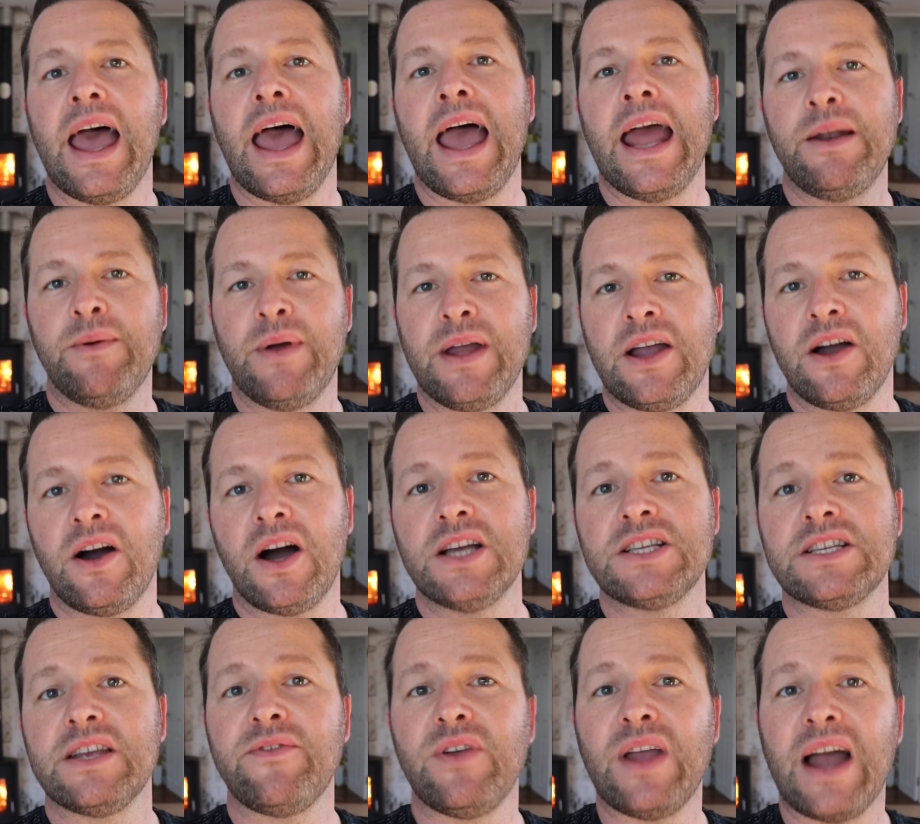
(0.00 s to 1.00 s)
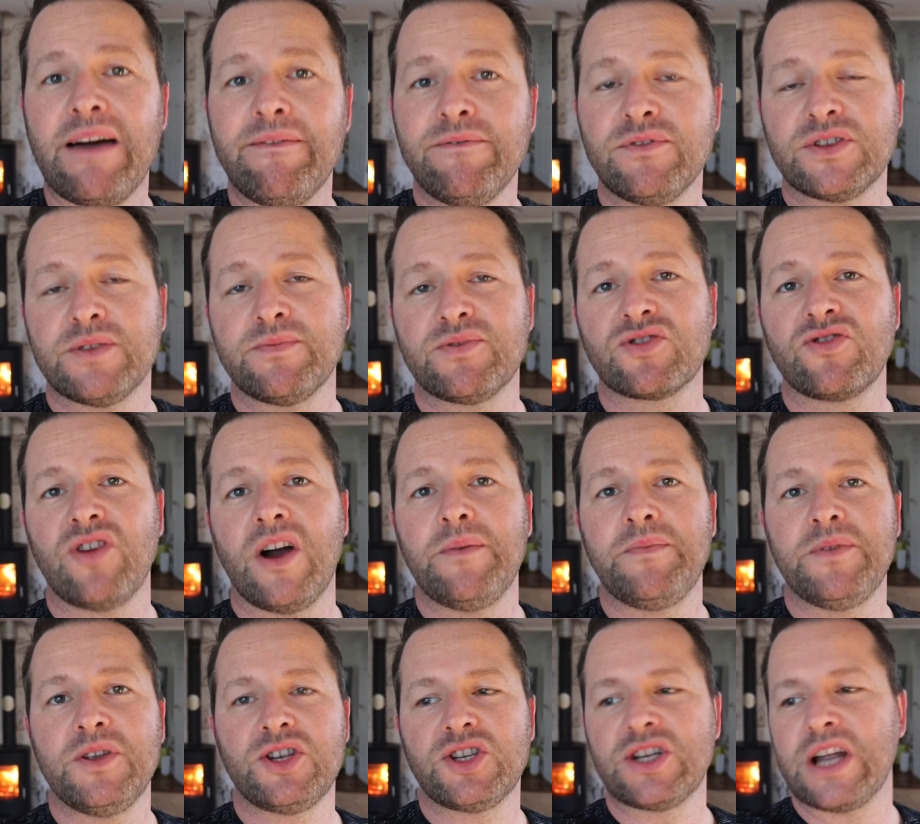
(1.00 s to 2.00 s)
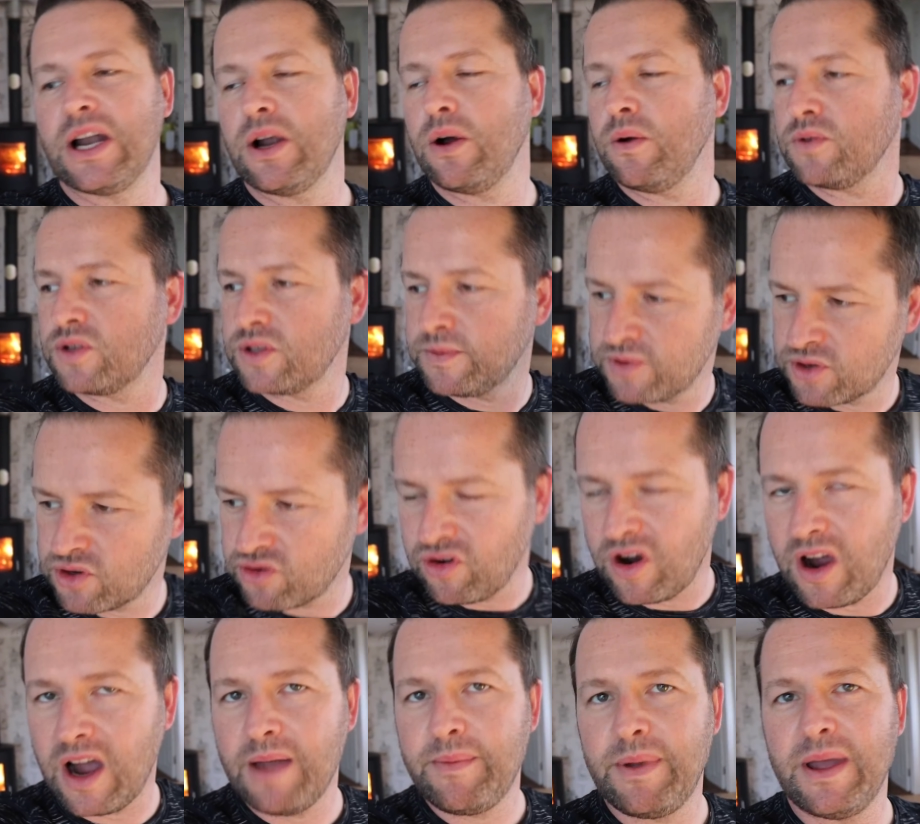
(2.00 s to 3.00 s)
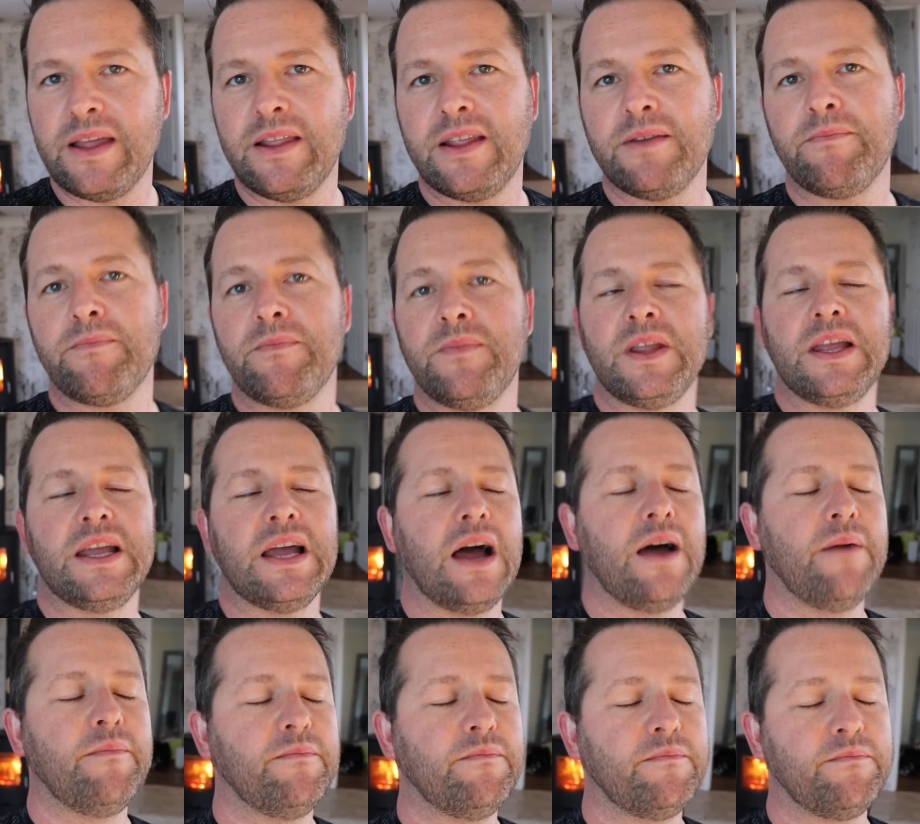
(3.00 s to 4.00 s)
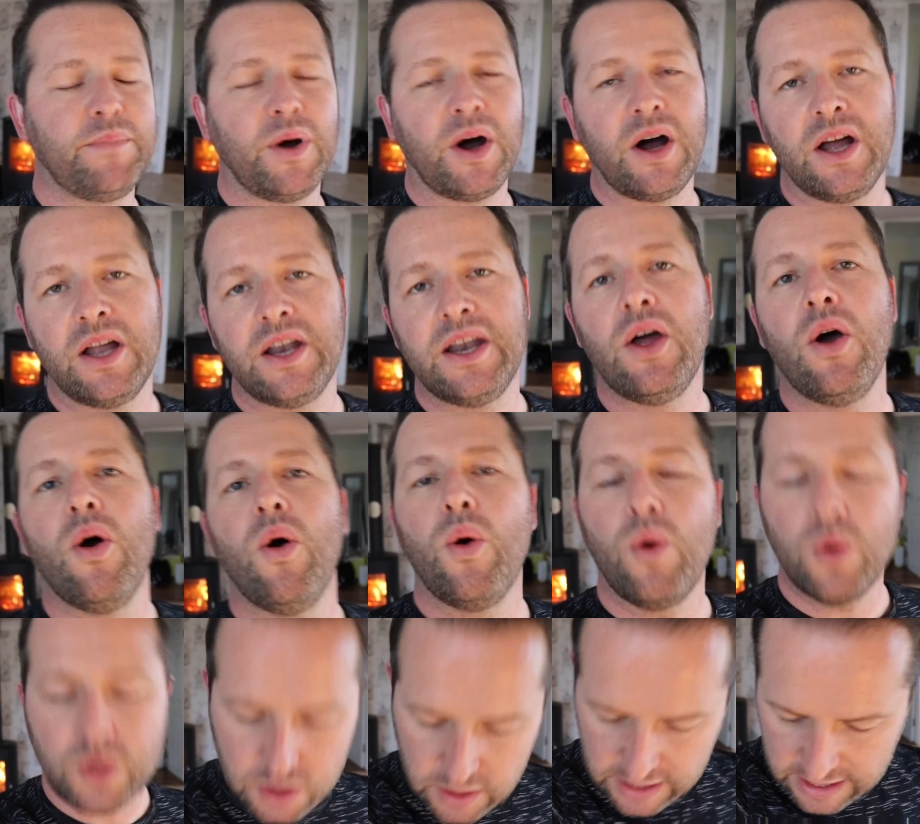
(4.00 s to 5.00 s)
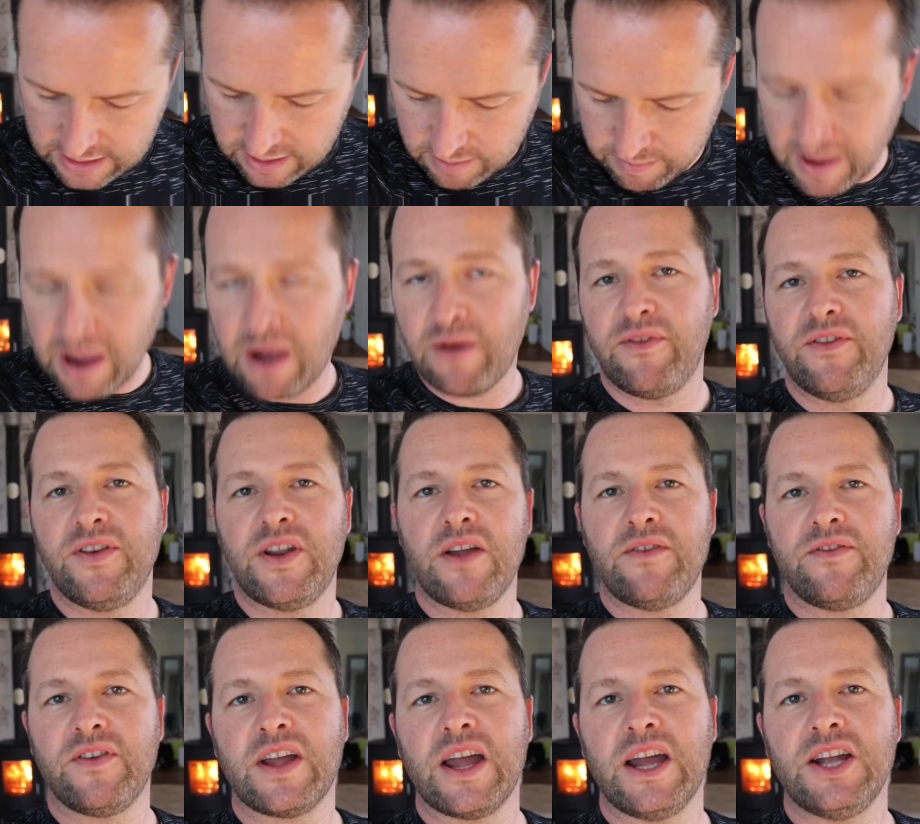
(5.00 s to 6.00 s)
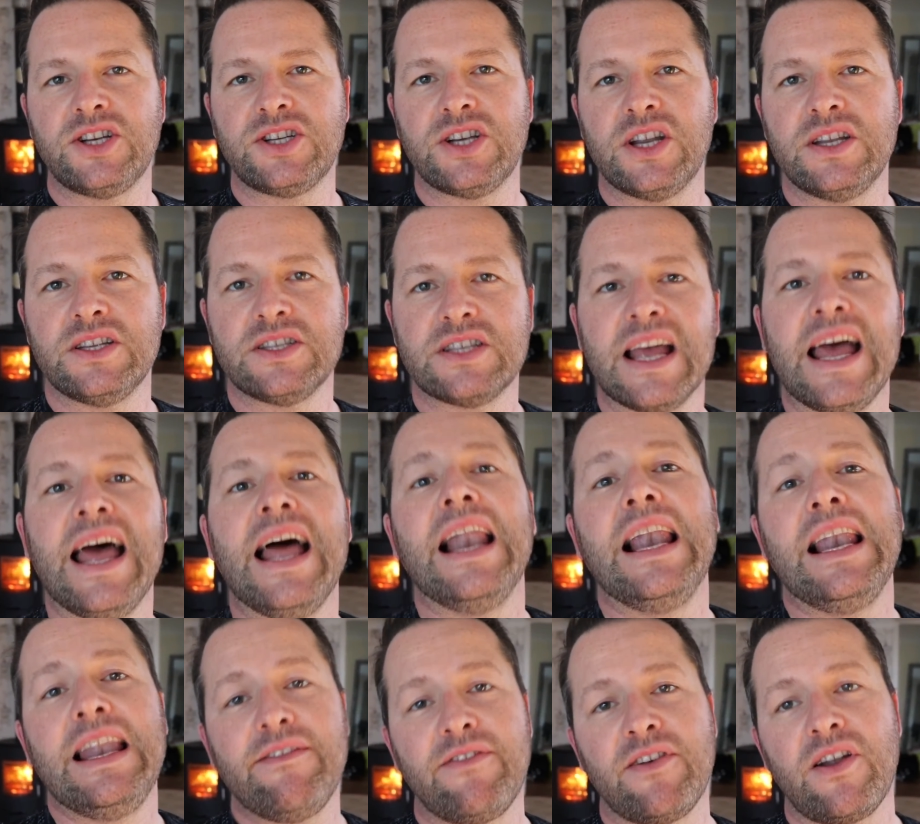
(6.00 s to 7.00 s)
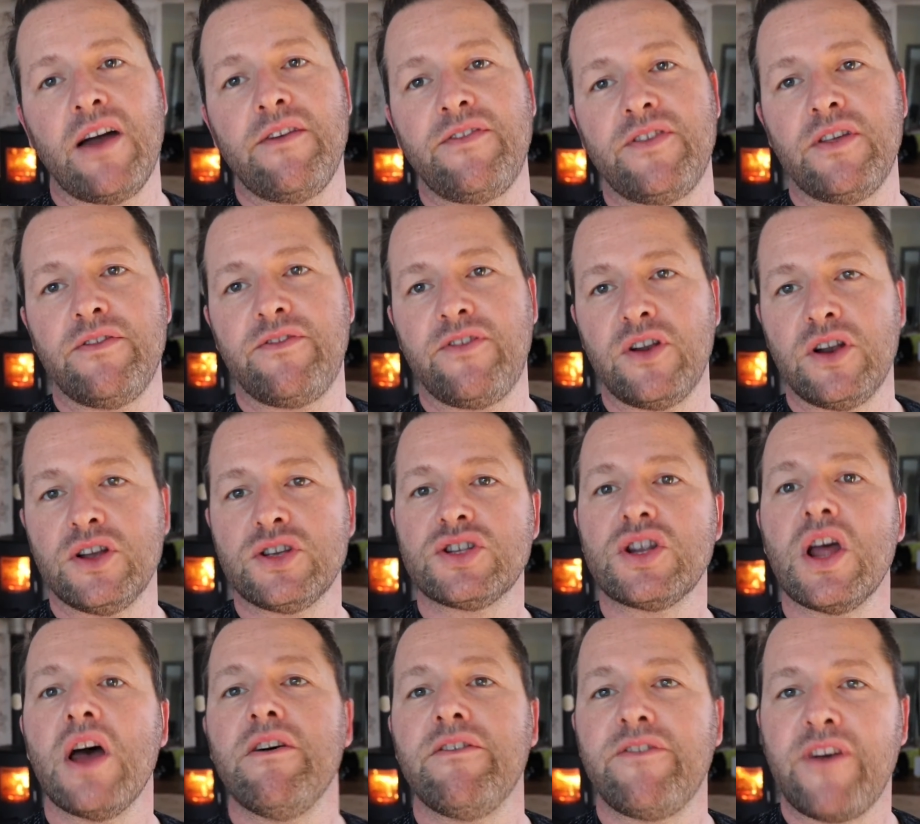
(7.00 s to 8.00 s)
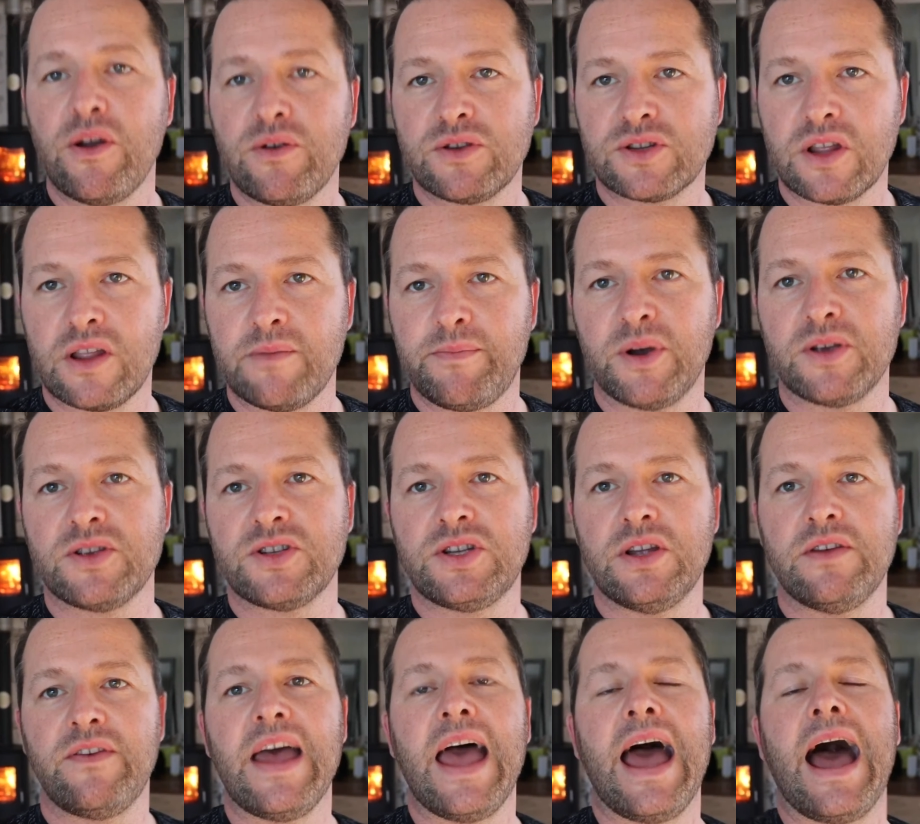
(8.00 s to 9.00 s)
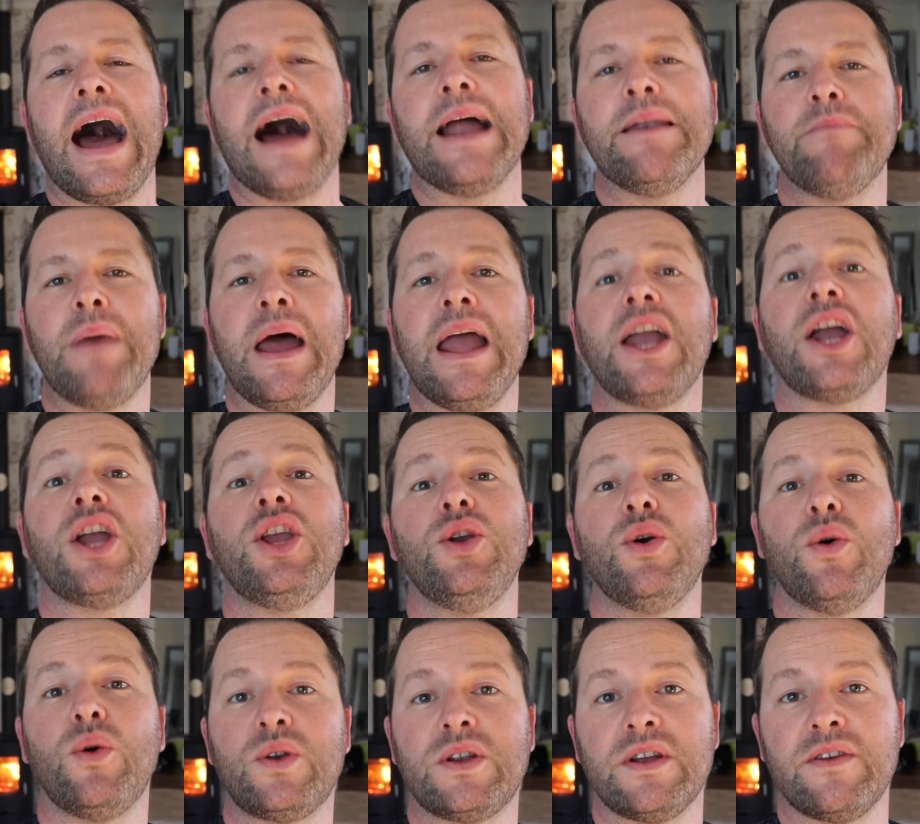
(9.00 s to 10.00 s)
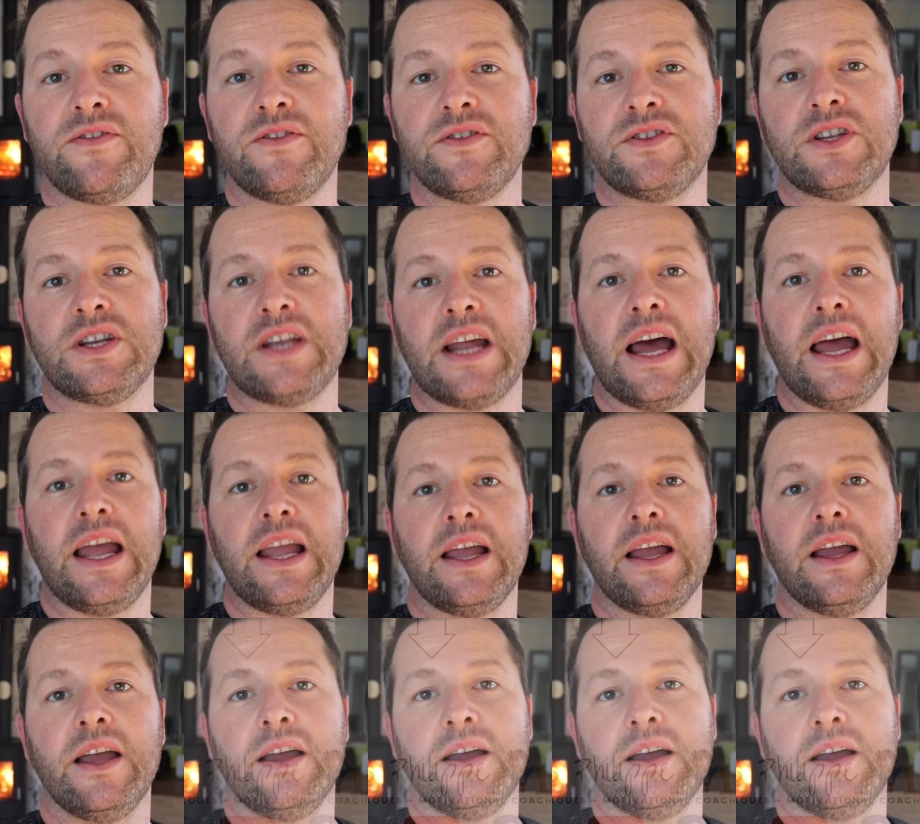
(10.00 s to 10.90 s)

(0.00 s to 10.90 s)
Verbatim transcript: Anyway guys, if you haven't subscribed to this channel, subscribe, hit the button, also hit the bell for notifications. Live life to the fullest, focus on the positive, and make your difference today.